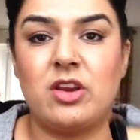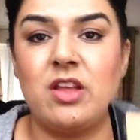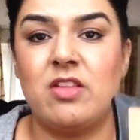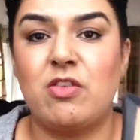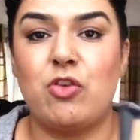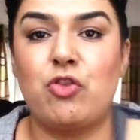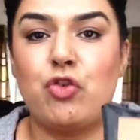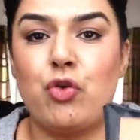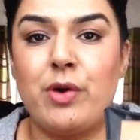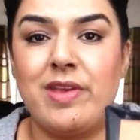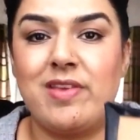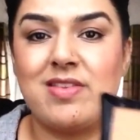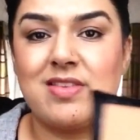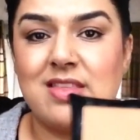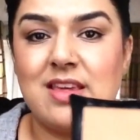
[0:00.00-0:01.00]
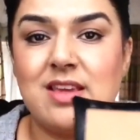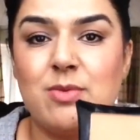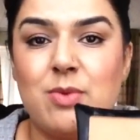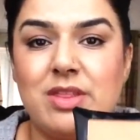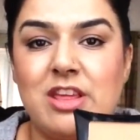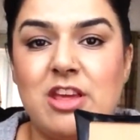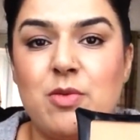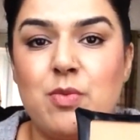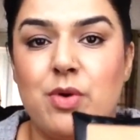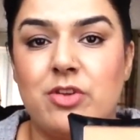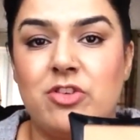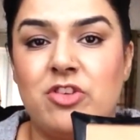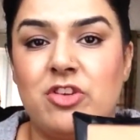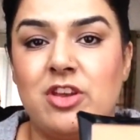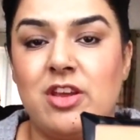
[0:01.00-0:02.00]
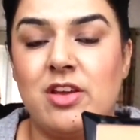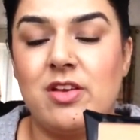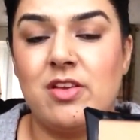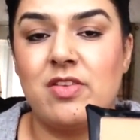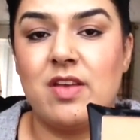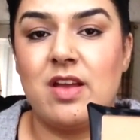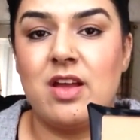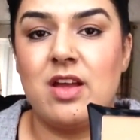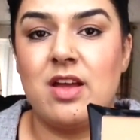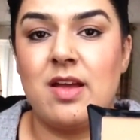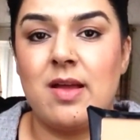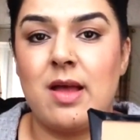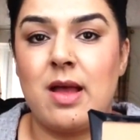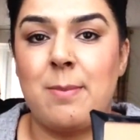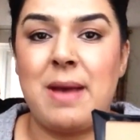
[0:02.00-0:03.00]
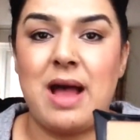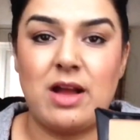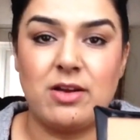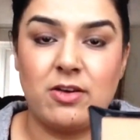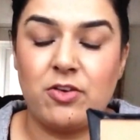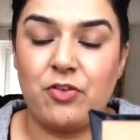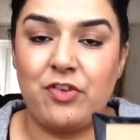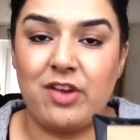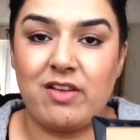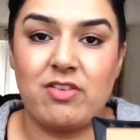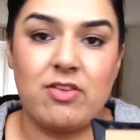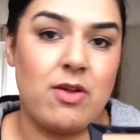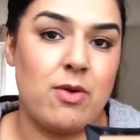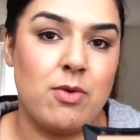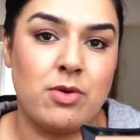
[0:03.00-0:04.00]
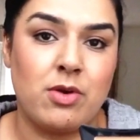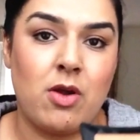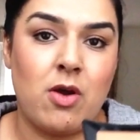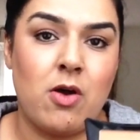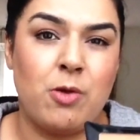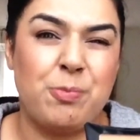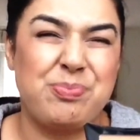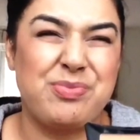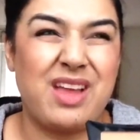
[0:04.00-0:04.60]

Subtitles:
it's a choice thing whether you want to use a powder to fix it or not.